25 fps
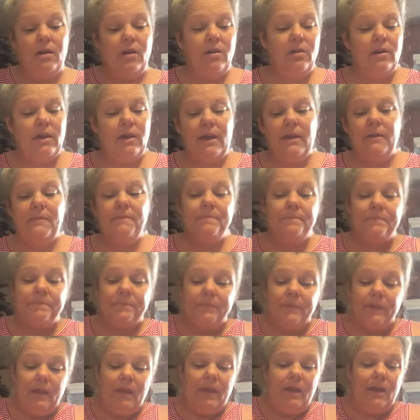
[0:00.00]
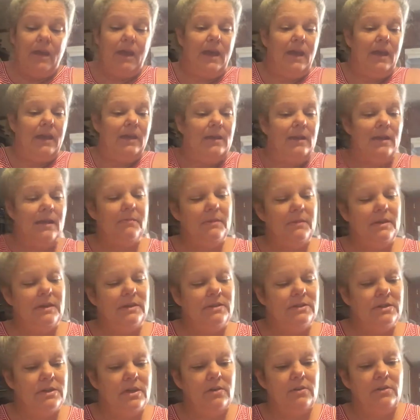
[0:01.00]
Okay. And let me
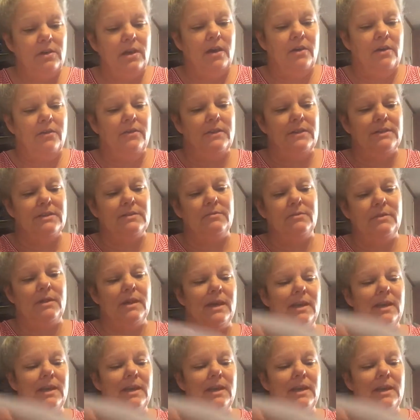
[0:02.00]
show y'all this one.